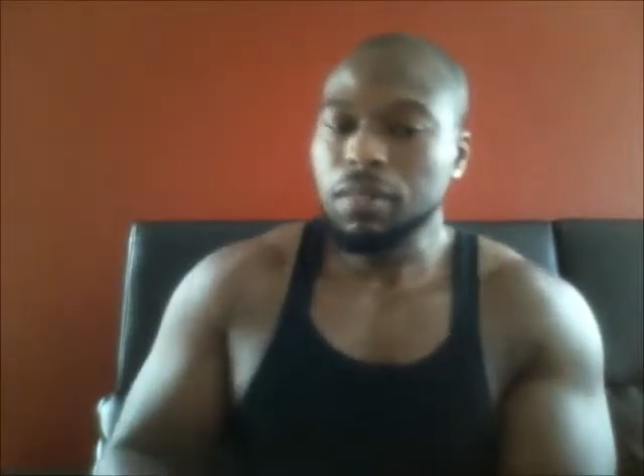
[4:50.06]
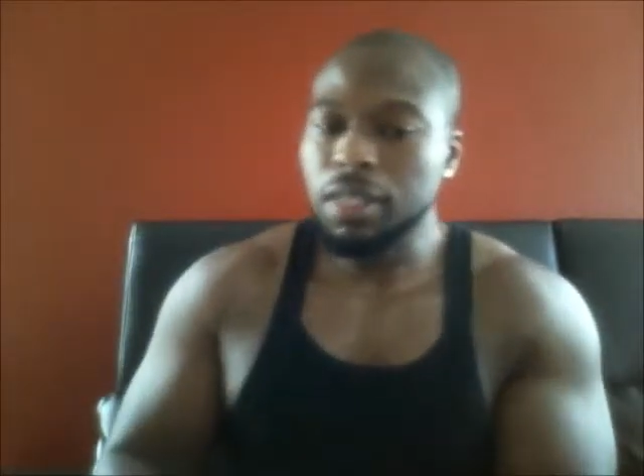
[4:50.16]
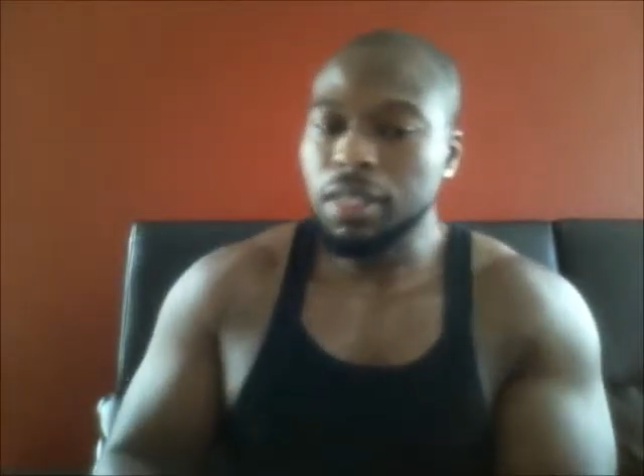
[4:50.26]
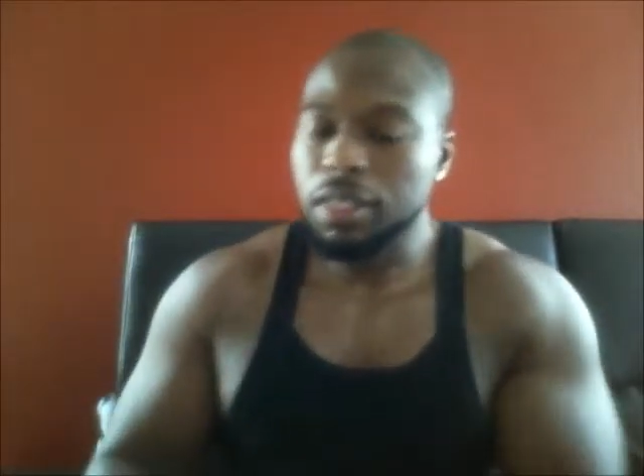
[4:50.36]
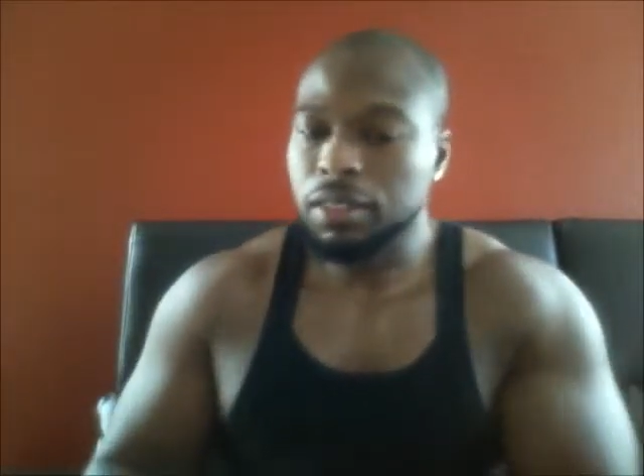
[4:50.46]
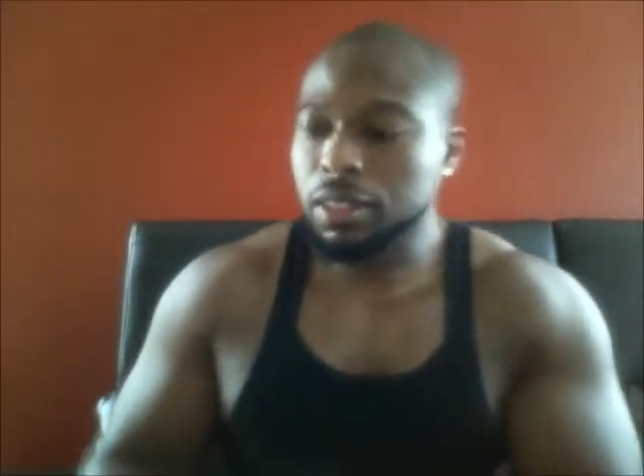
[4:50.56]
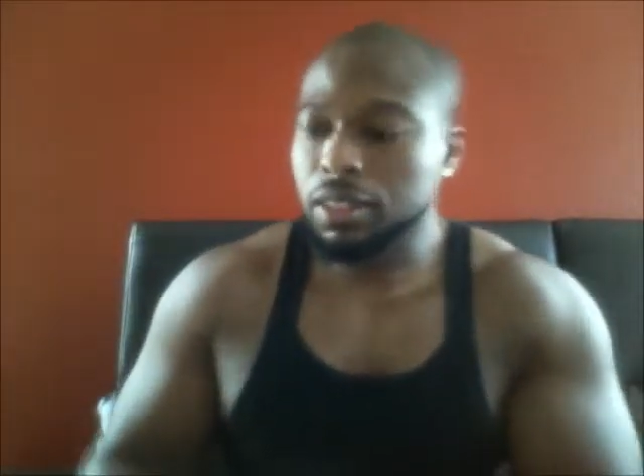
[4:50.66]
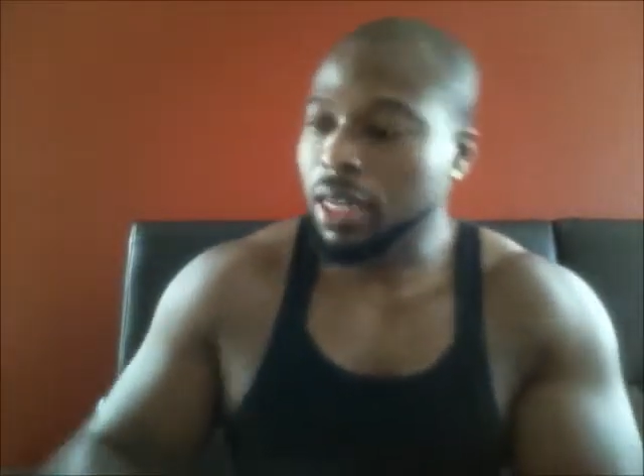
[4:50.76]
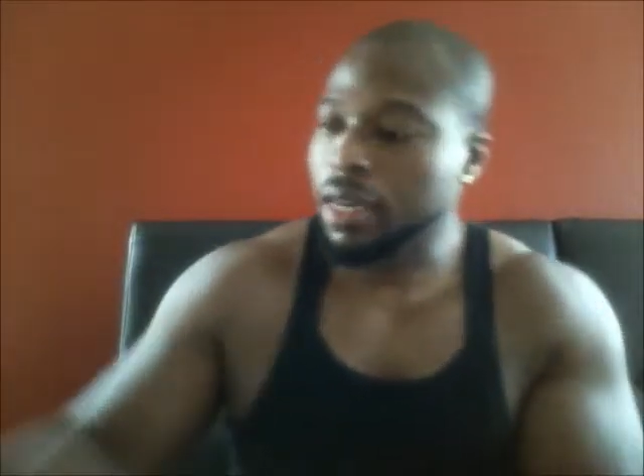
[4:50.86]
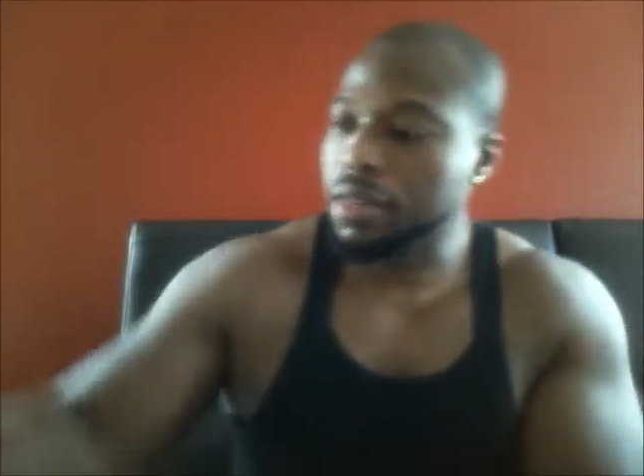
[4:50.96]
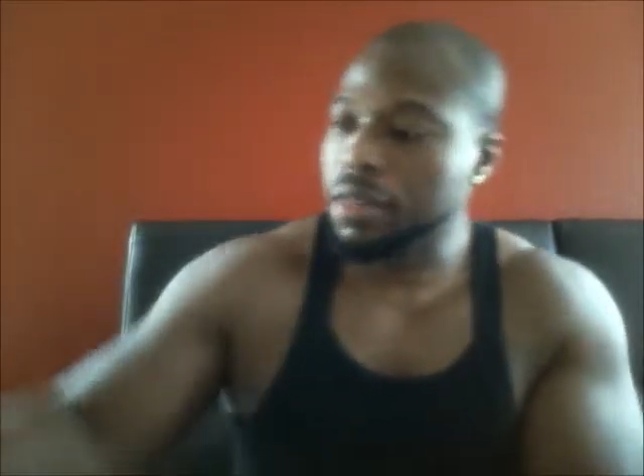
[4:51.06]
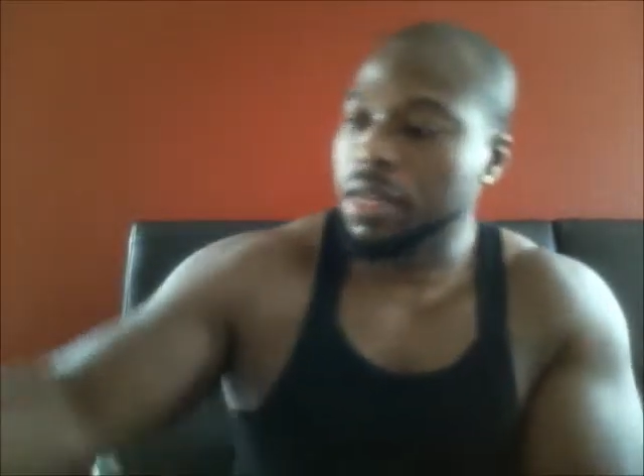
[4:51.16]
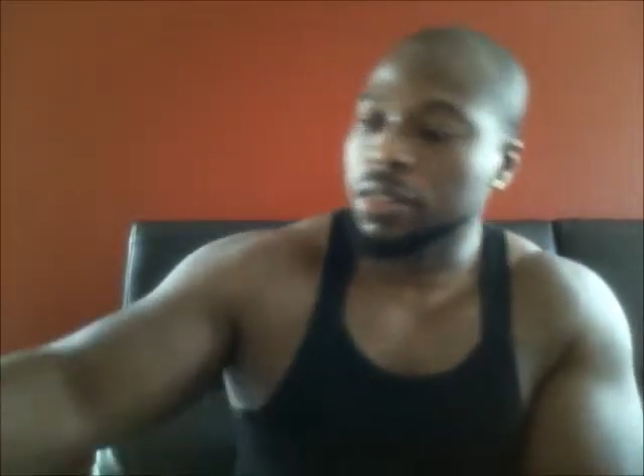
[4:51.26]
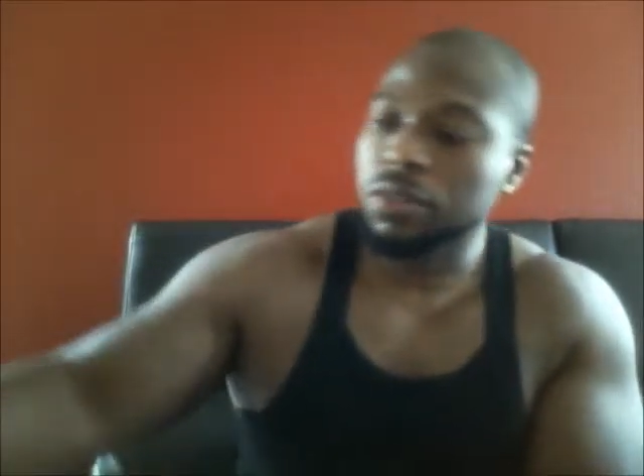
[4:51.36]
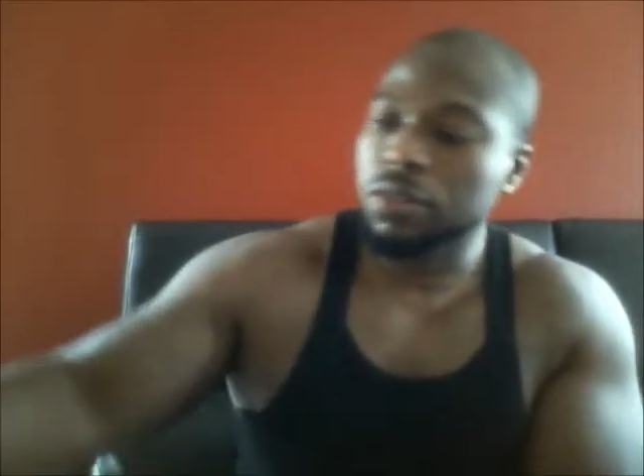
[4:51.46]
is, like I said,
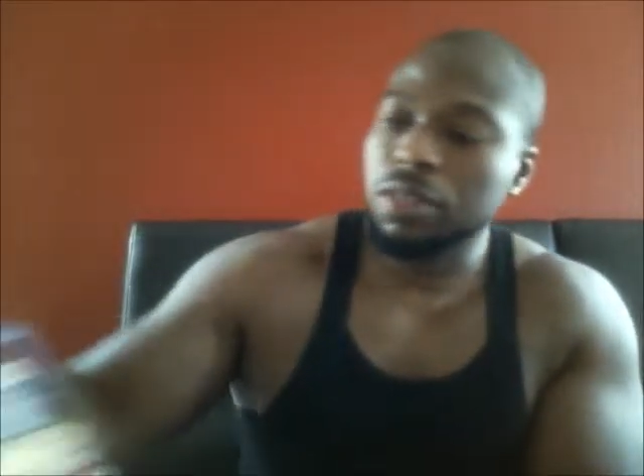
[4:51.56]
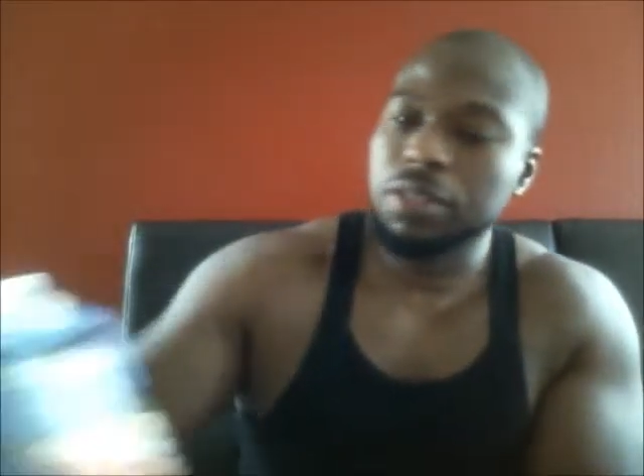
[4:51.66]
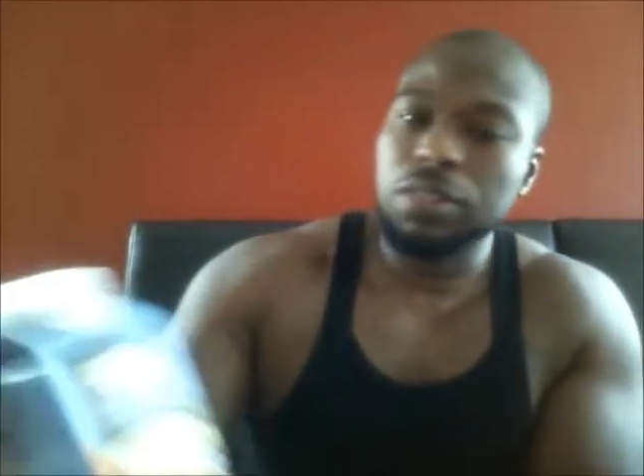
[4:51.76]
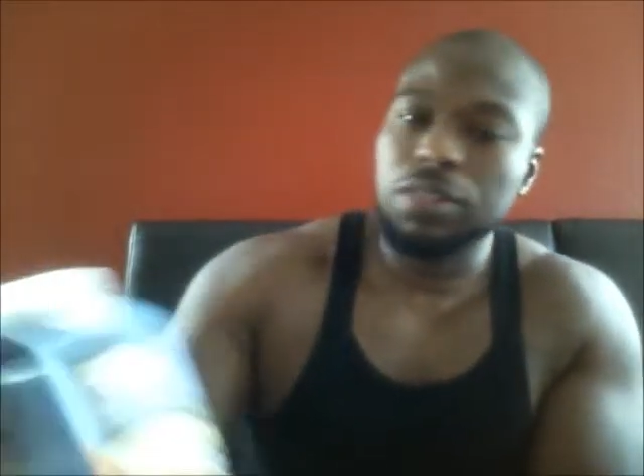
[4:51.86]
I told you I was eating